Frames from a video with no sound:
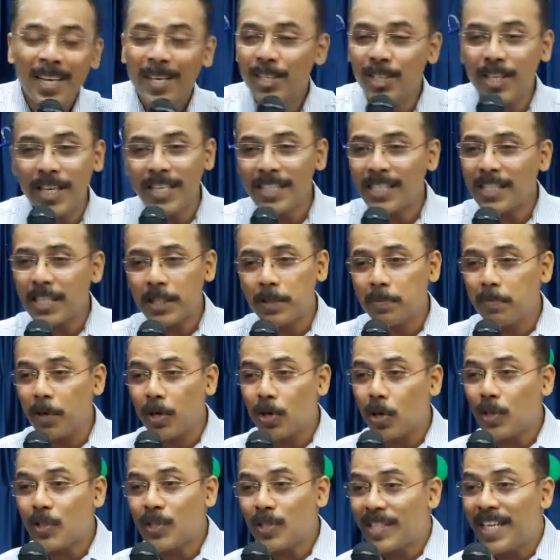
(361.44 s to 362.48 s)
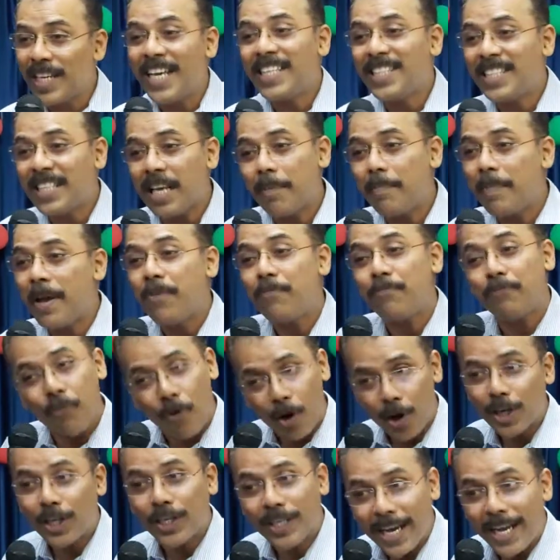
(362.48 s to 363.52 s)
teachers, because teacher may
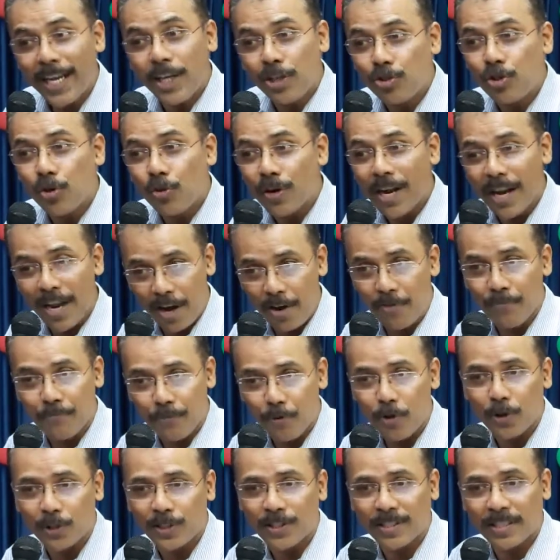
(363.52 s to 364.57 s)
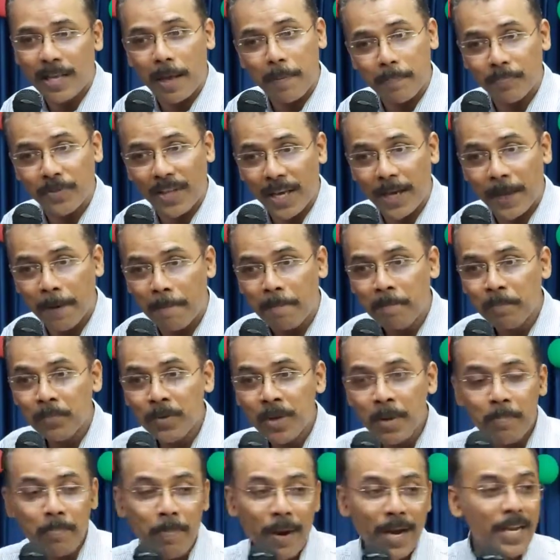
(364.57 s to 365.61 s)
forget to reinforce something,
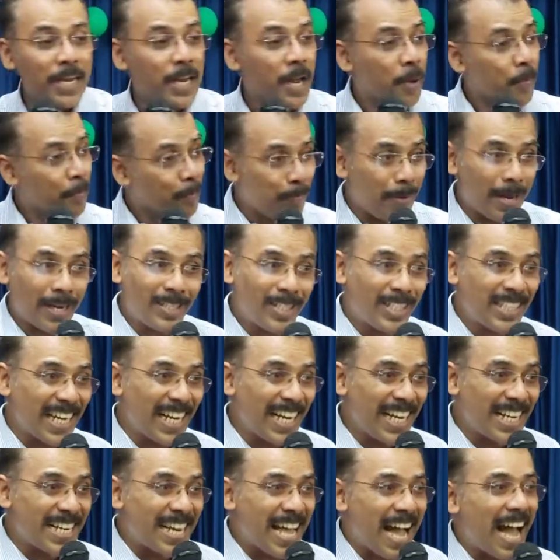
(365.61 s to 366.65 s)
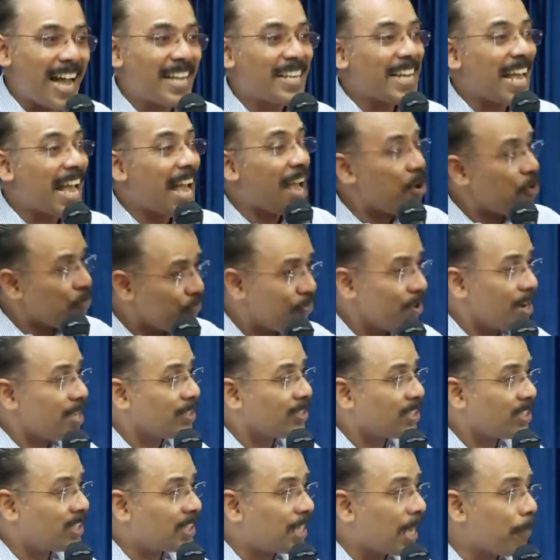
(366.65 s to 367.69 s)
but machine at every
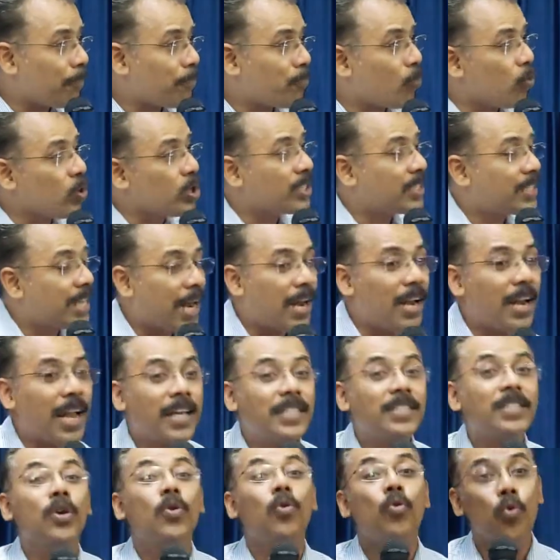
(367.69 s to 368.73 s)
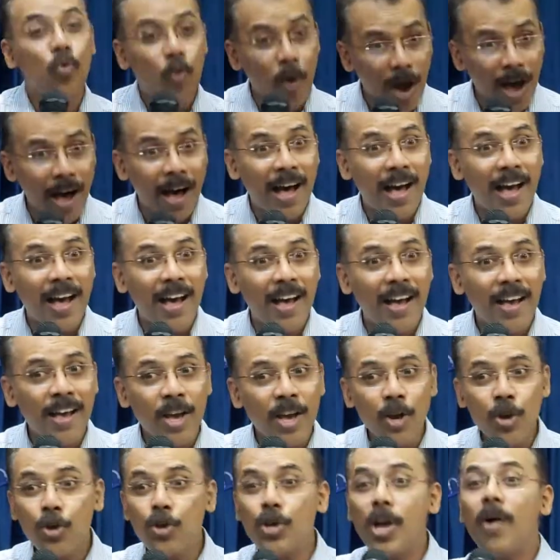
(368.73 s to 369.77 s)
step would tell us, wow,
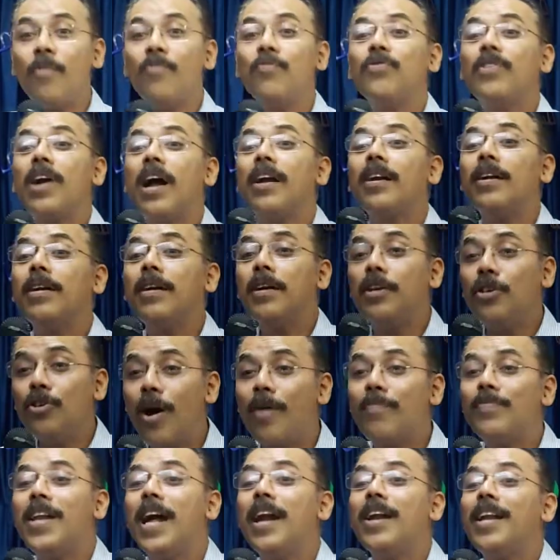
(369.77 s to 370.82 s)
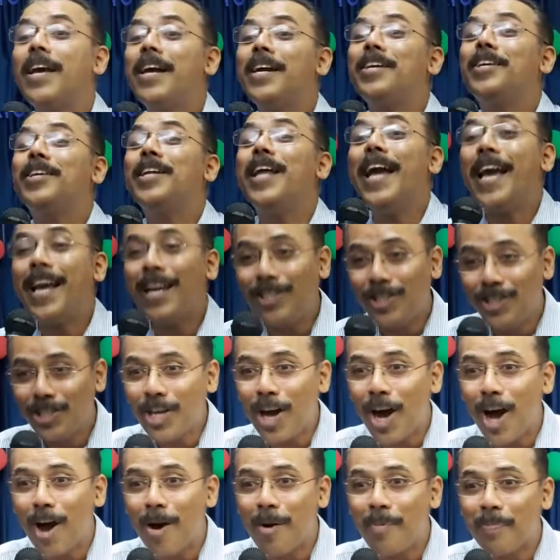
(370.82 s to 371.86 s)
you have done a great
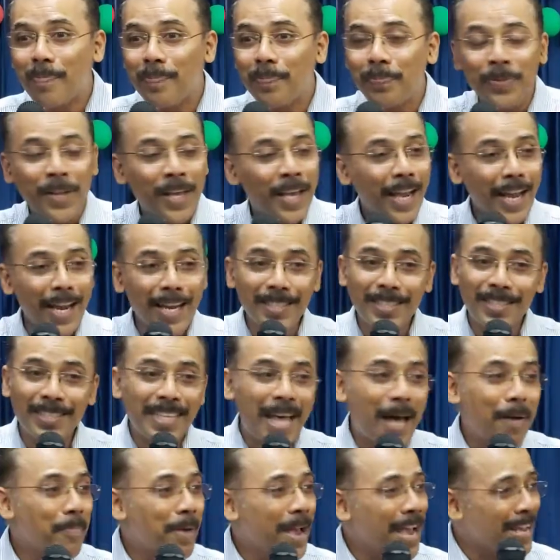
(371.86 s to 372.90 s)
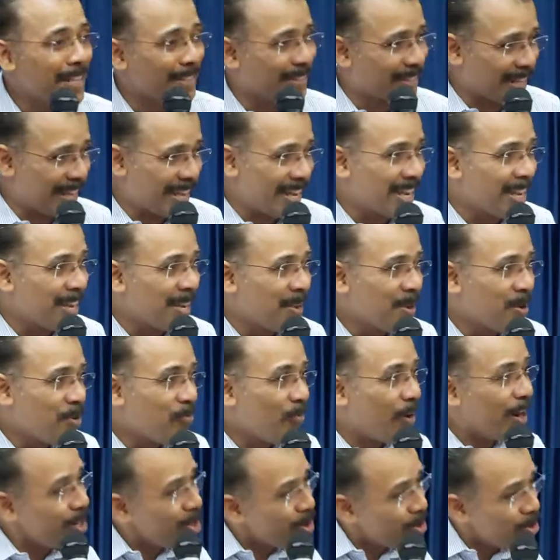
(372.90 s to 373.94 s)
job. It's amazing.
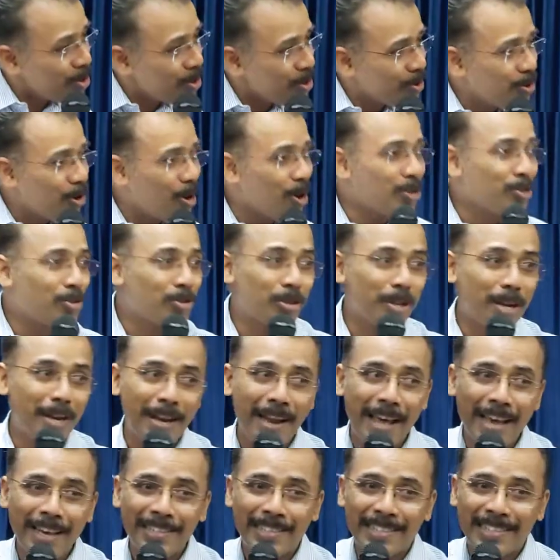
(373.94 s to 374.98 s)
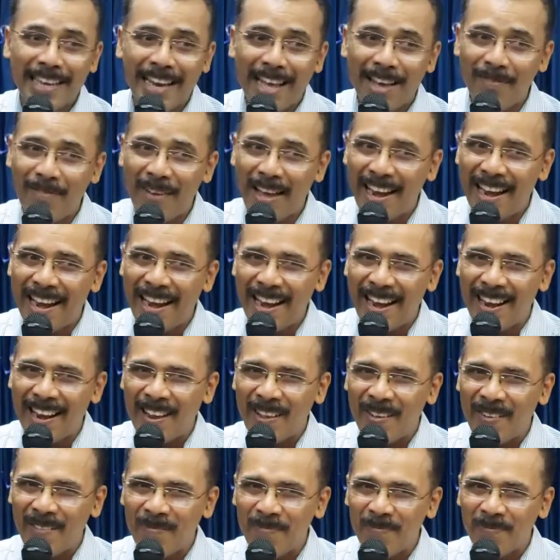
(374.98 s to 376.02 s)
Why don't you go to the next level?